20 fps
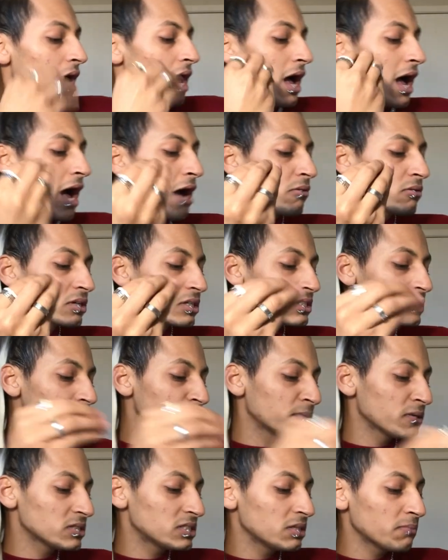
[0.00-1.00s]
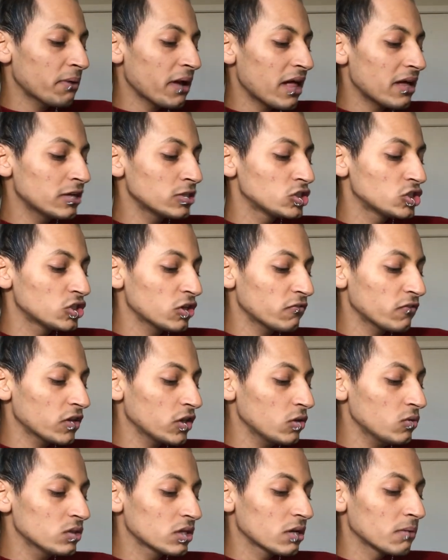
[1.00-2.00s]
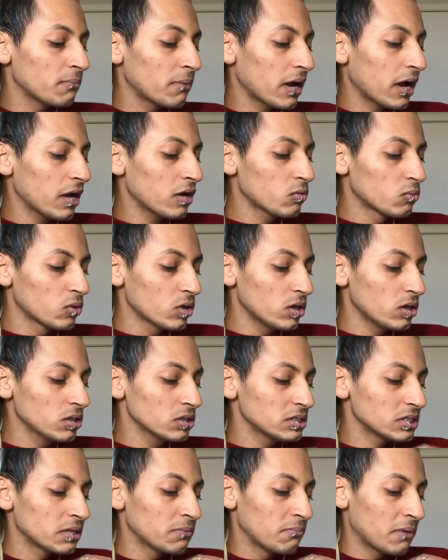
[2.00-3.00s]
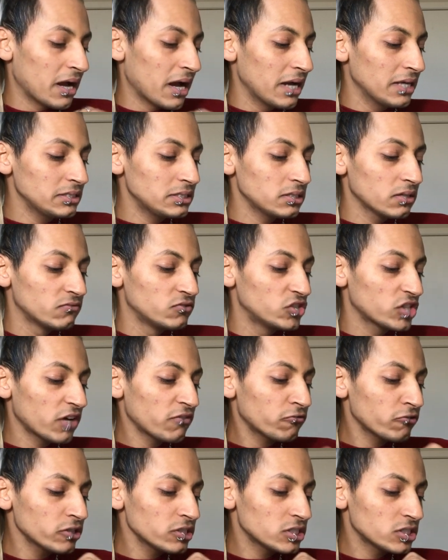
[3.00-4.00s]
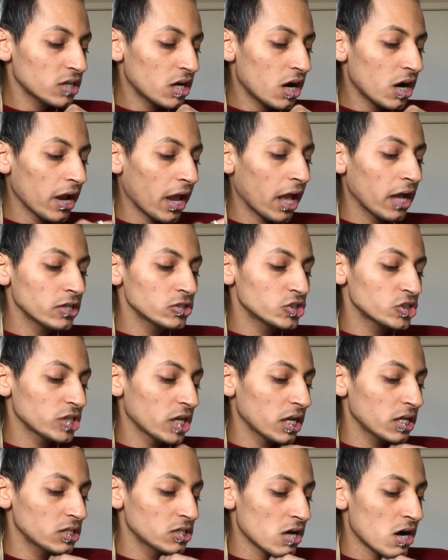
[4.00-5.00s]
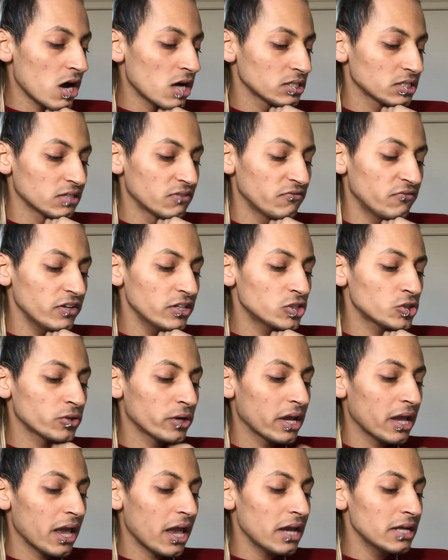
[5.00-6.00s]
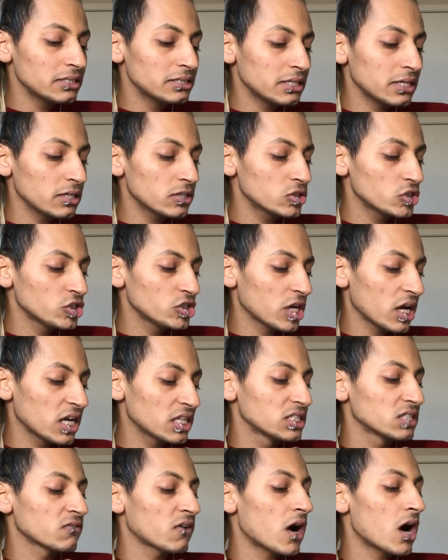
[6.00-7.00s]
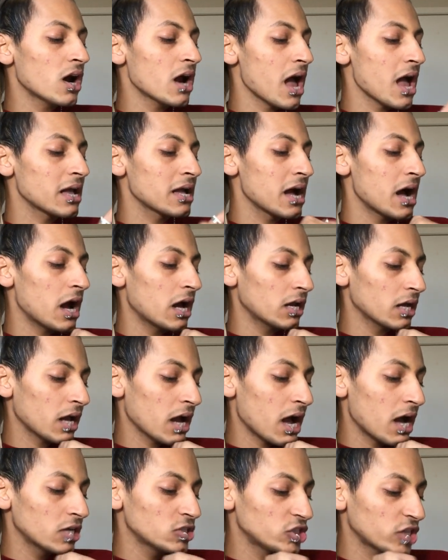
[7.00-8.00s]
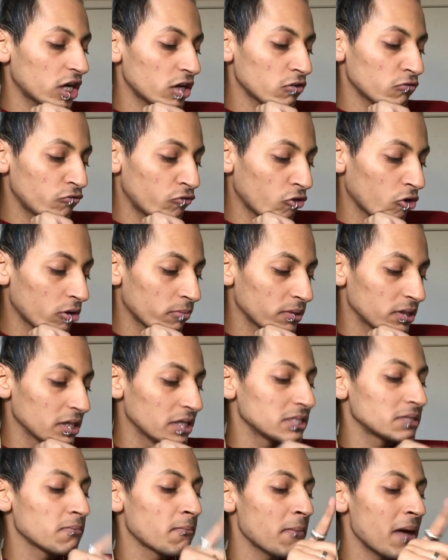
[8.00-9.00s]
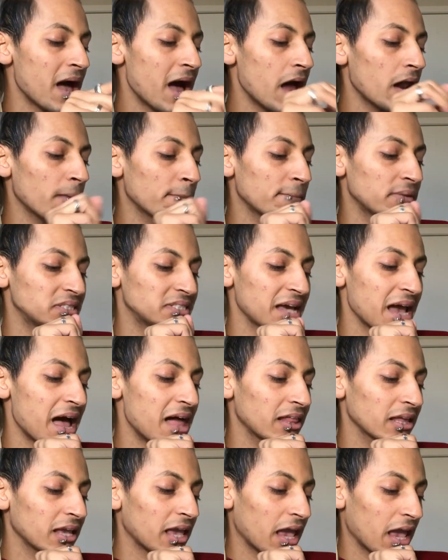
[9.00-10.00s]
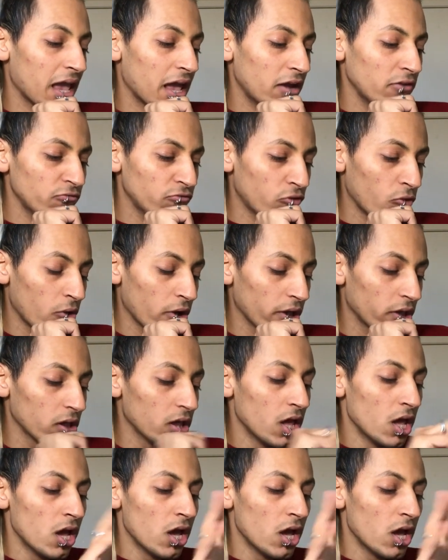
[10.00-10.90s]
Our Conspiracy Palette is serving you the combined worlds and minds of Jeffree Star and Shane Dawson, featuring 18 shades of our iconic eyeshadow formulas, matte, metallic, and foil.